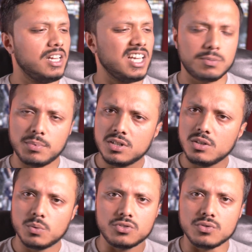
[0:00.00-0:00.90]
especially
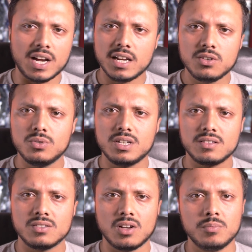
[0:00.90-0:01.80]
once you've handled it
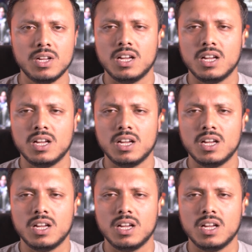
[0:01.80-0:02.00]
some